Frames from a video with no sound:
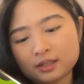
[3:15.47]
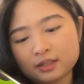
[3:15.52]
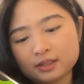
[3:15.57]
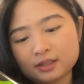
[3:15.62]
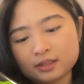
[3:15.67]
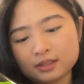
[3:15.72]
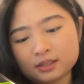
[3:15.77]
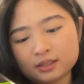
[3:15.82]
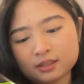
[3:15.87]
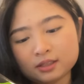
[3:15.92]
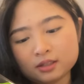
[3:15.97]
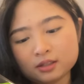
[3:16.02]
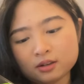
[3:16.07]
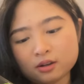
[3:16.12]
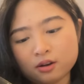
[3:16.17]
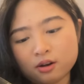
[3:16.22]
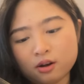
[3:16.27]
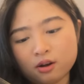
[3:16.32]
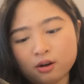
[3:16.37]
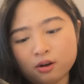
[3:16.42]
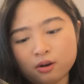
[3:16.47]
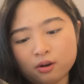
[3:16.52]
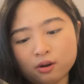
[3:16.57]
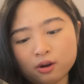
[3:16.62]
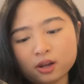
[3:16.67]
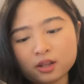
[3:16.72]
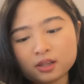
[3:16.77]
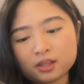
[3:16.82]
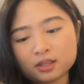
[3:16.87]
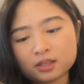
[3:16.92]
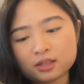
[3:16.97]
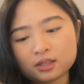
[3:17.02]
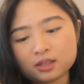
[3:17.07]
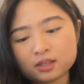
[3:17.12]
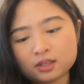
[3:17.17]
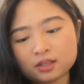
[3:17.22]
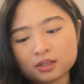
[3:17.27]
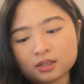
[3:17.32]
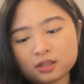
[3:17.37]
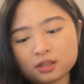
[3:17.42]
It's the hot
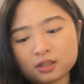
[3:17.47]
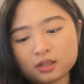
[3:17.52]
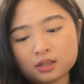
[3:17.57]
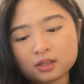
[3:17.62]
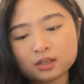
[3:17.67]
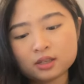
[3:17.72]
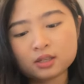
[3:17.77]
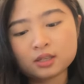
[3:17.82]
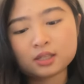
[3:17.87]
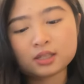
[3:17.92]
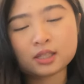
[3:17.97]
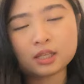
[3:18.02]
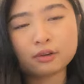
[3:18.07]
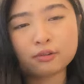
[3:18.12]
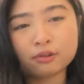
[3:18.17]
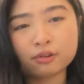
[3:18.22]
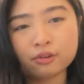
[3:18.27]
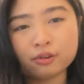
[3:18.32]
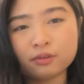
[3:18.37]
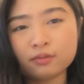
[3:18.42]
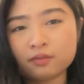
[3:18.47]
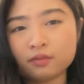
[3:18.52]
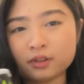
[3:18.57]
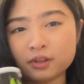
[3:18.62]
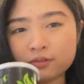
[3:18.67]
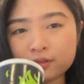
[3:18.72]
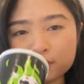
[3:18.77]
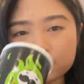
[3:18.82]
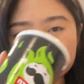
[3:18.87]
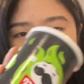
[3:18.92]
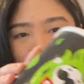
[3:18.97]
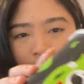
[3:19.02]
sour cream flavor.